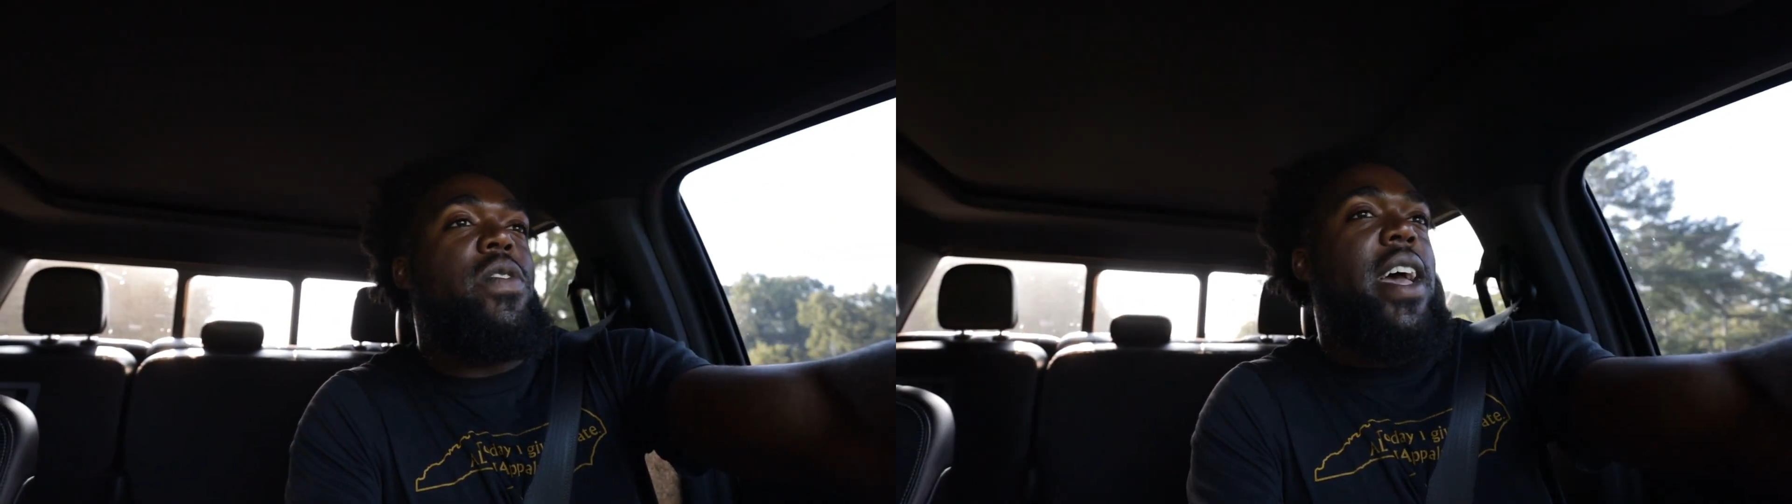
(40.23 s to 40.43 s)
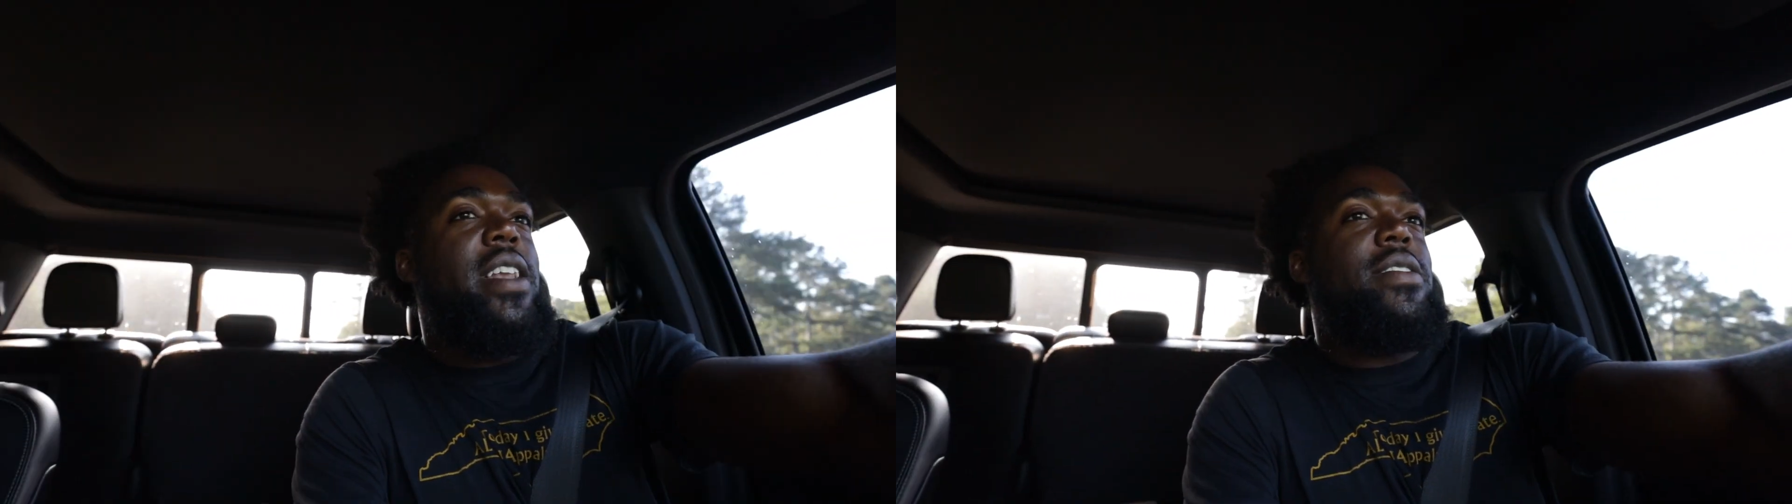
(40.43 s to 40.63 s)

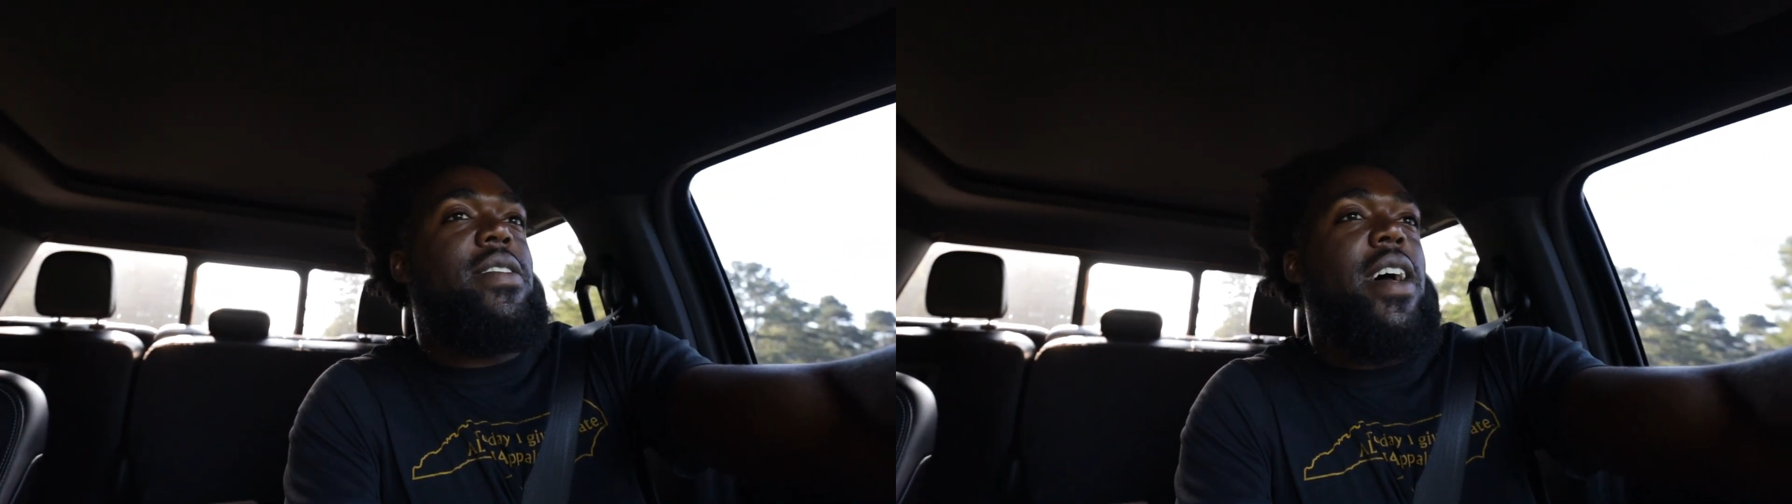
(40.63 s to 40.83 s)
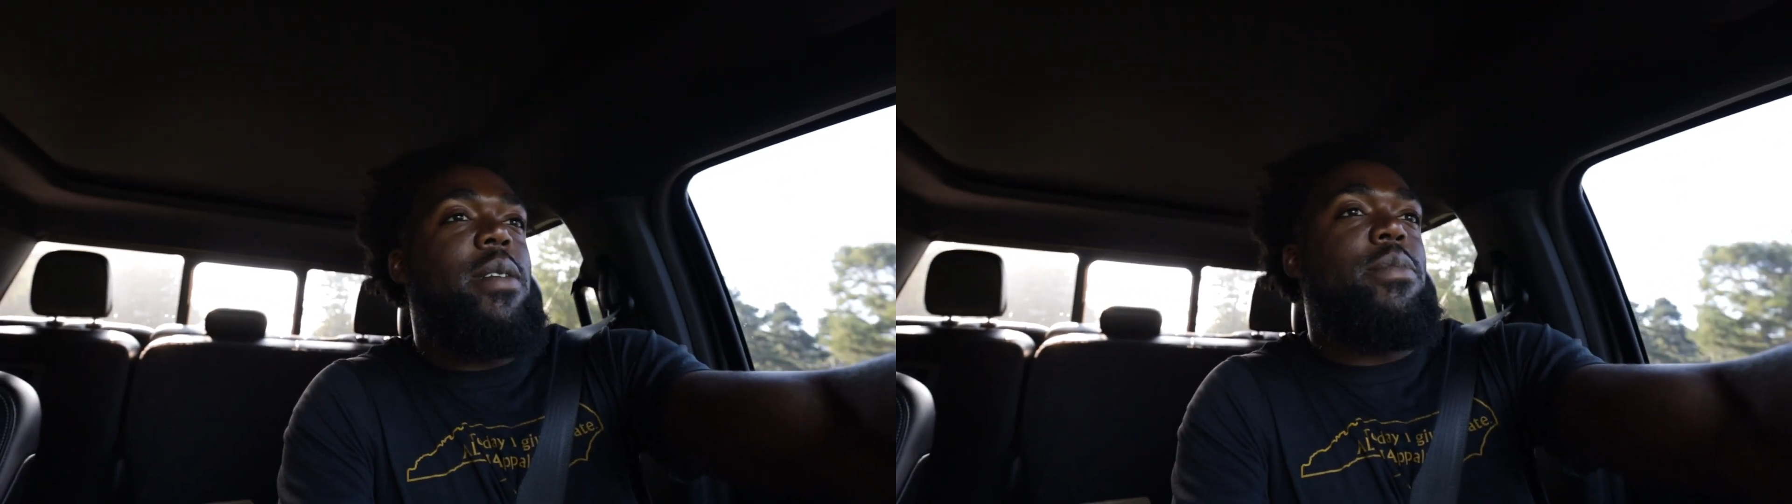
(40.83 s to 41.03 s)
at the
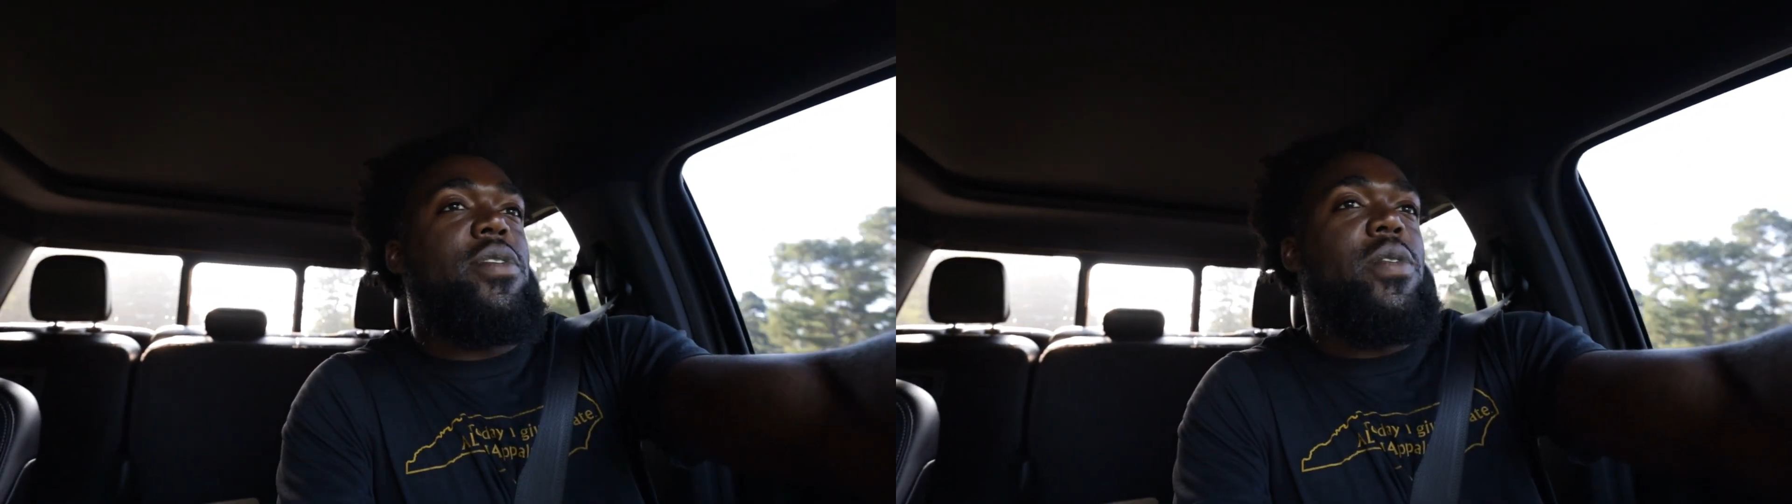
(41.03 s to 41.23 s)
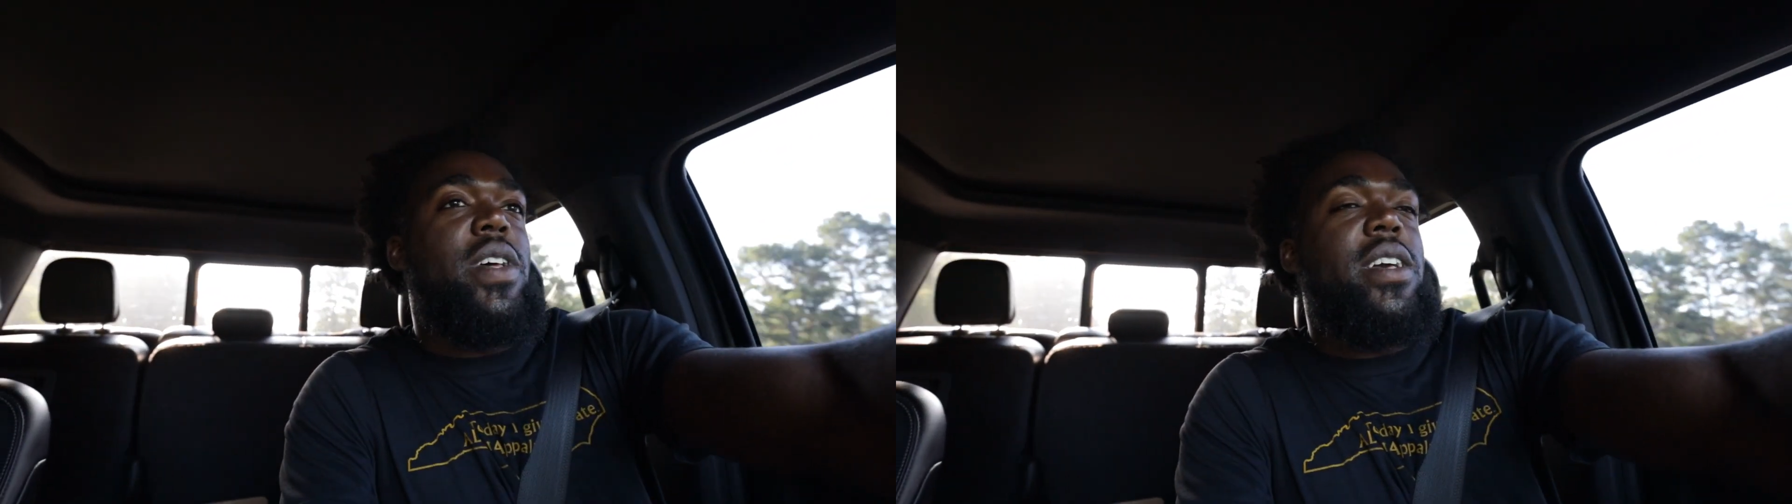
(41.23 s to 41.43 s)
shop
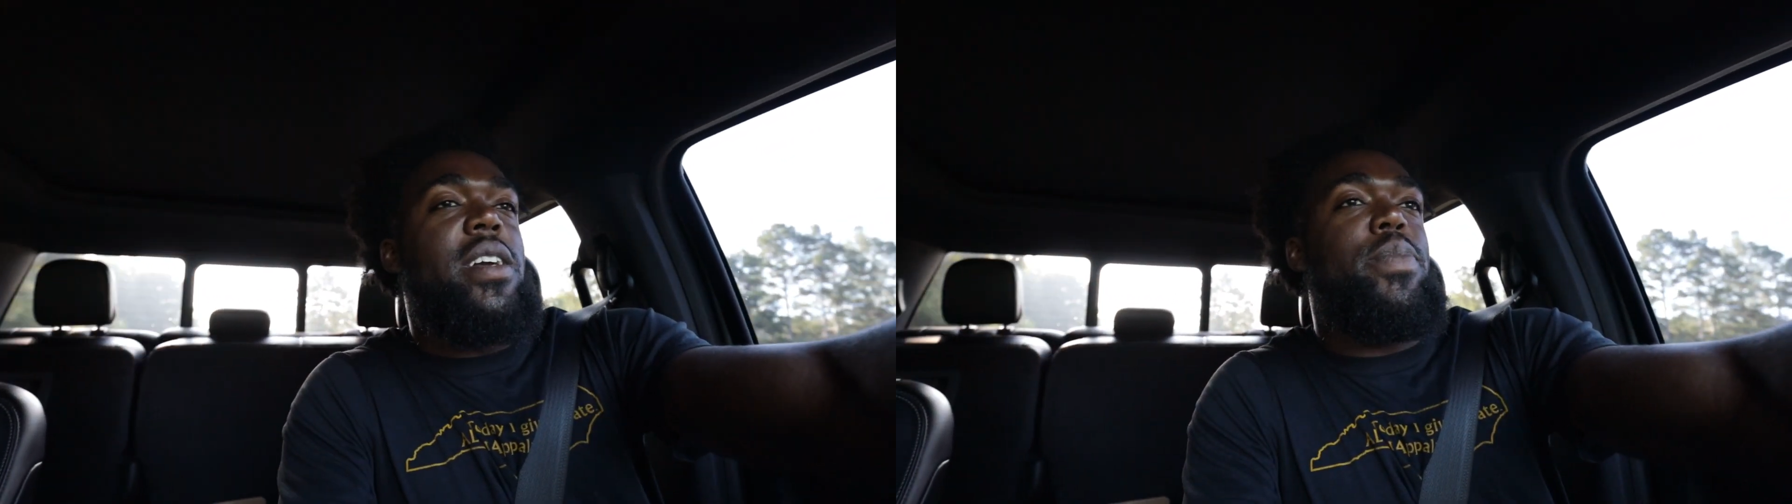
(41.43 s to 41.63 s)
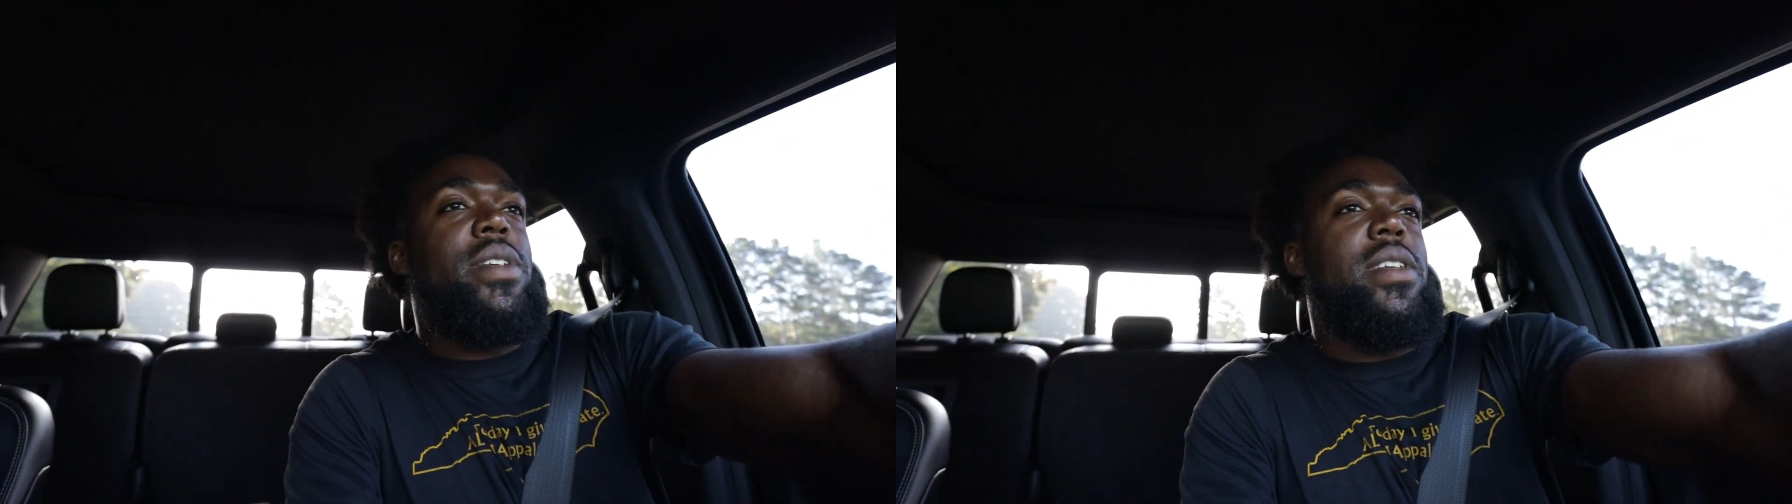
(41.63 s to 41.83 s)
so they
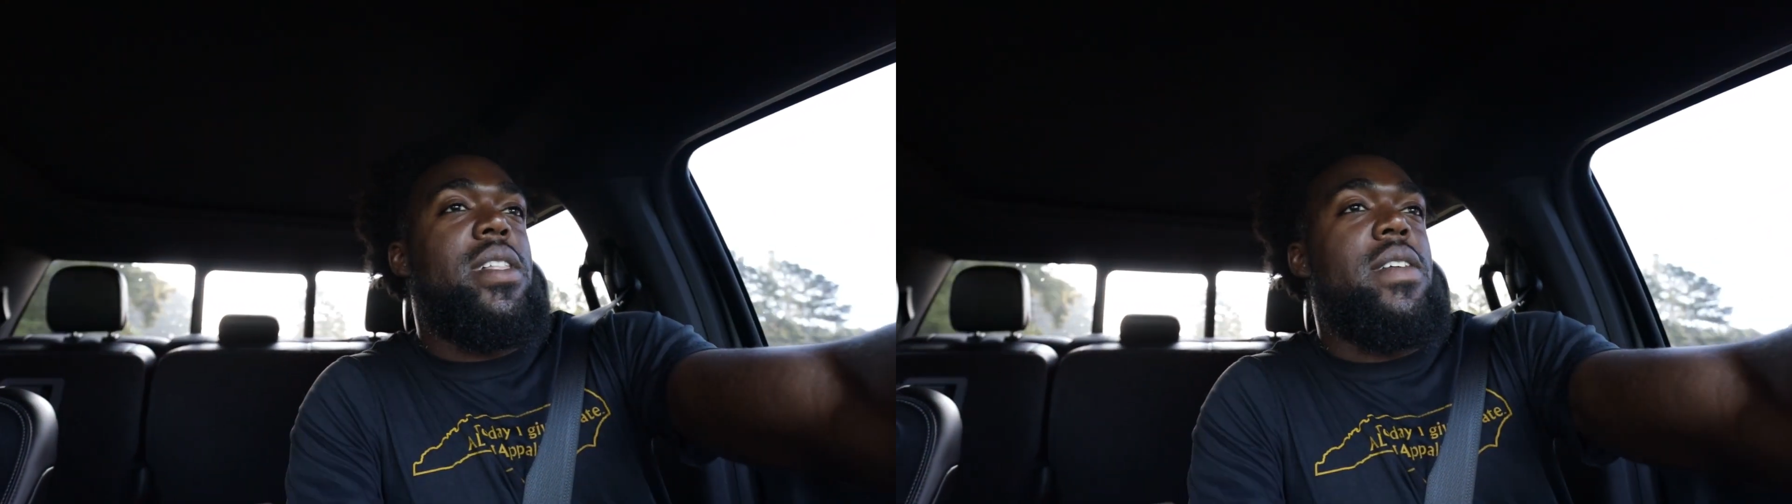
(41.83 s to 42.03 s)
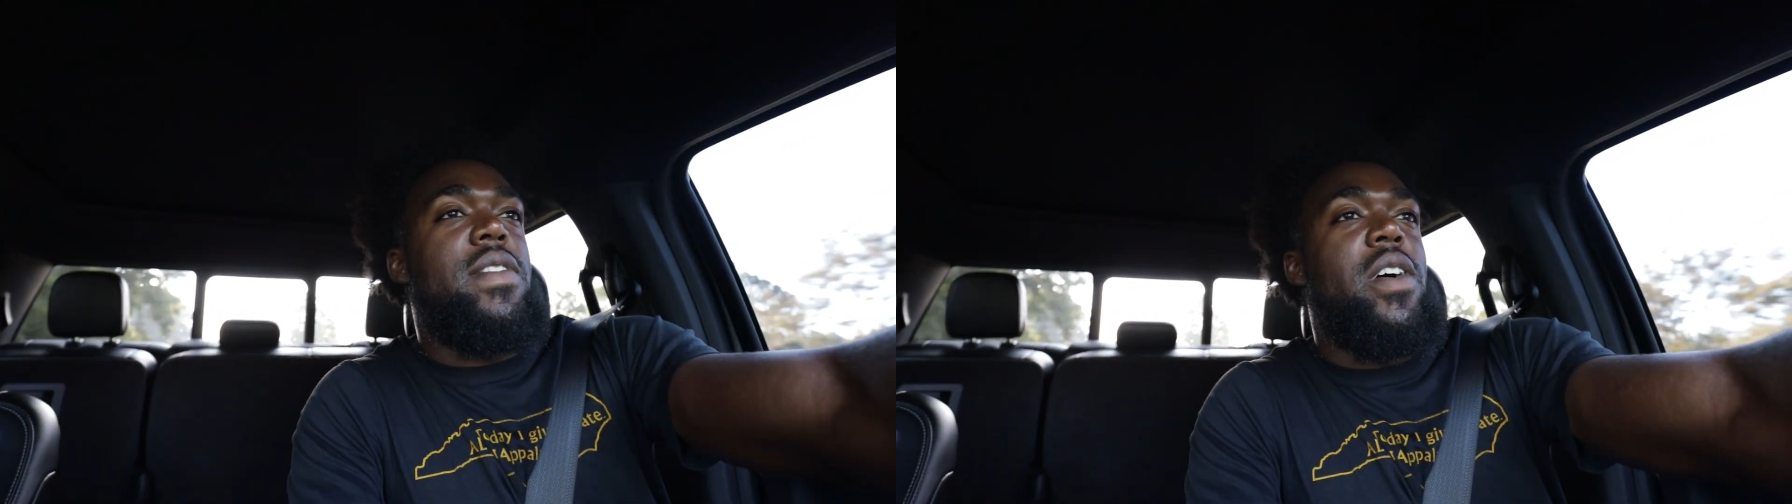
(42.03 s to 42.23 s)
can put
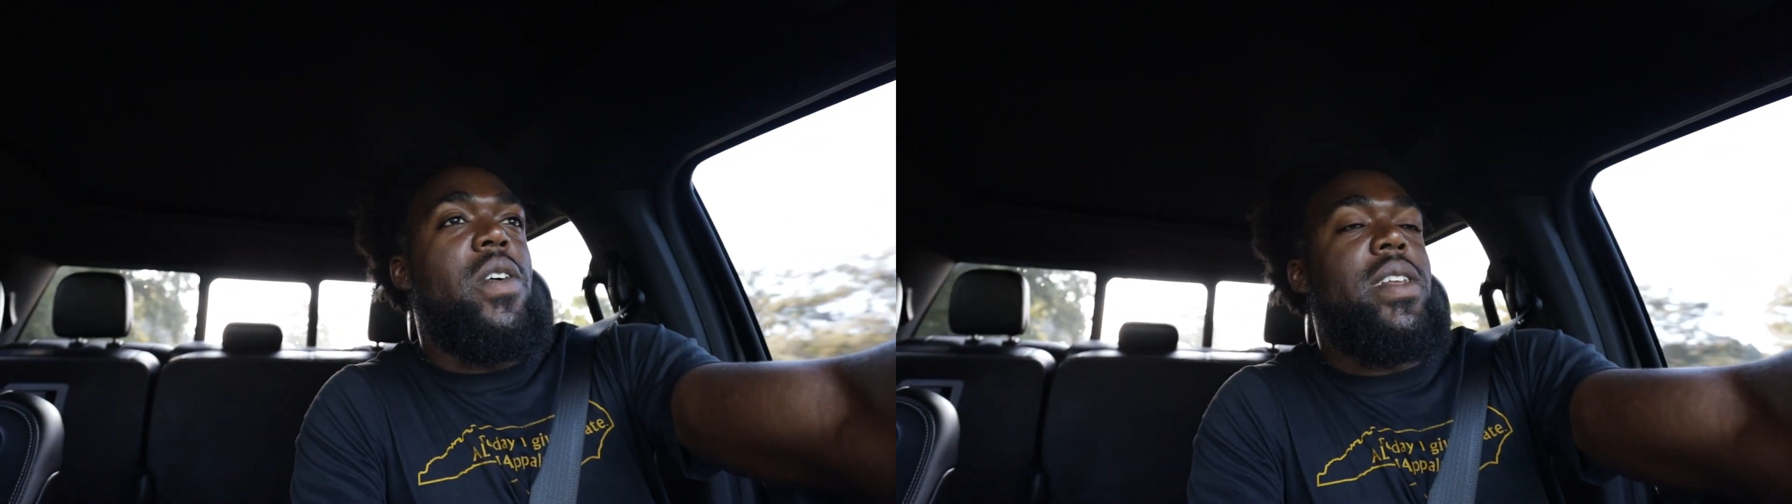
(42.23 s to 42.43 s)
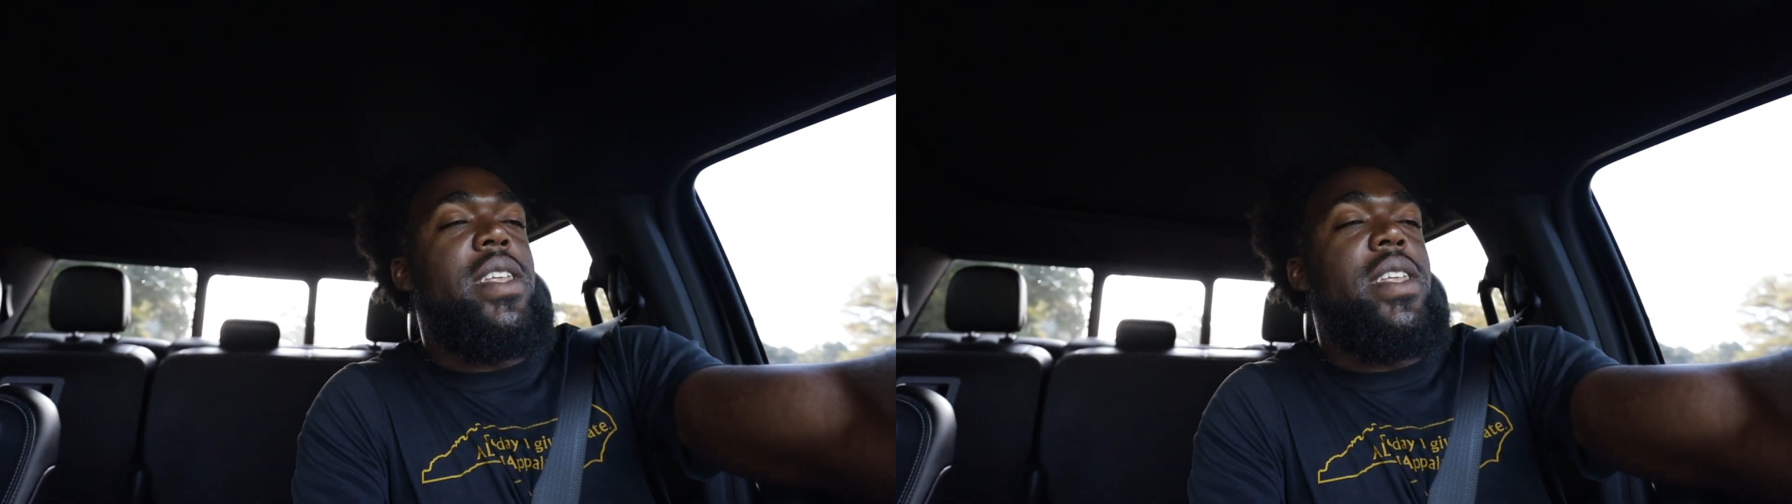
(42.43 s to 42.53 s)
the lift on.